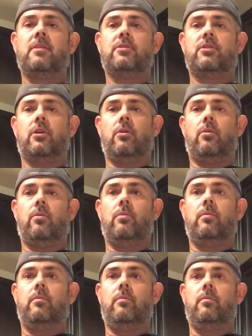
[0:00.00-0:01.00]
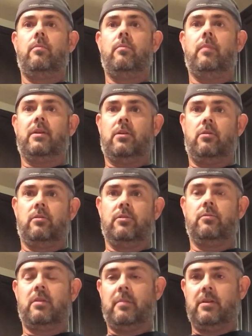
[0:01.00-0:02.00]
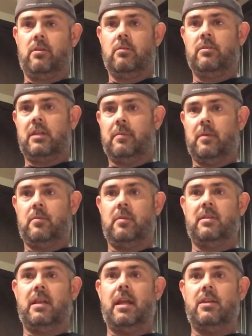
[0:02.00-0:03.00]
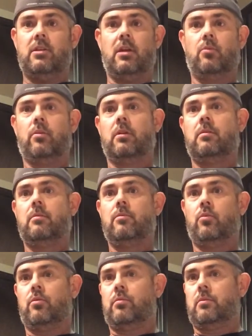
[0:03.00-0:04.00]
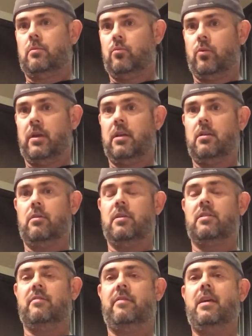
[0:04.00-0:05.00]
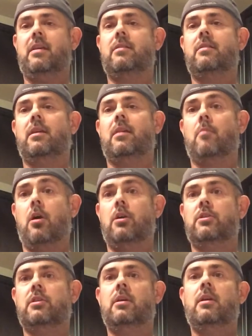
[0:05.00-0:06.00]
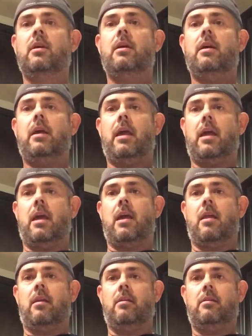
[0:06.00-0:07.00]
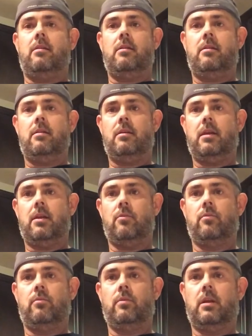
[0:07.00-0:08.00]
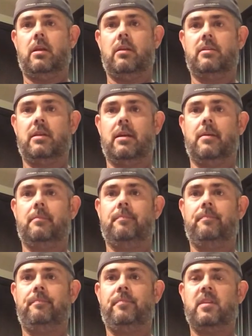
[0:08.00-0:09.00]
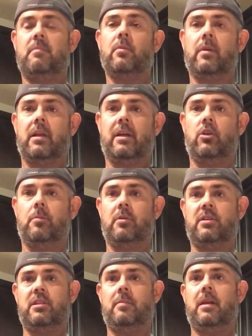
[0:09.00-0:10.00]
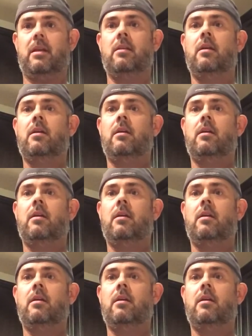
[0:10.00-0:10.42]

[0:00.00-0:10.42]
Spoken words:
so one of my turtles came up to me and said, "Hey John, we're wanting to do this event in March, and it is something we'd like you to participate in.